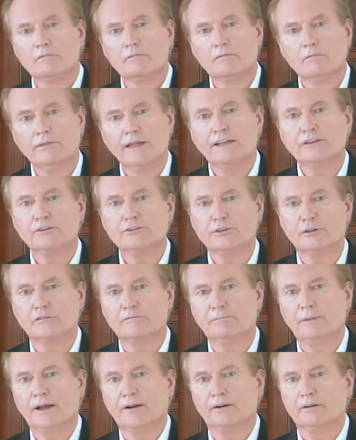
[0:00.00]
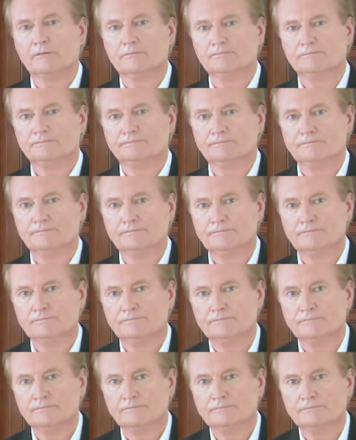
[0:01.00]
They deserve better.
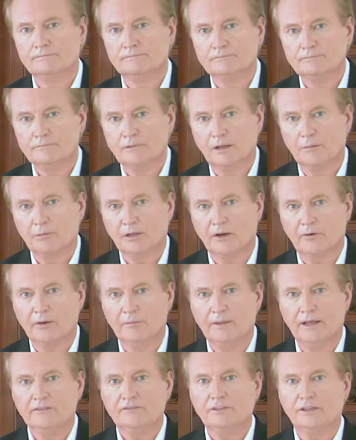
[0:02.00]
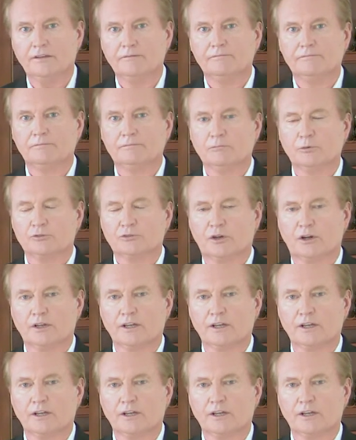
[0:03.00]
I'm Larry Menti. We'll talk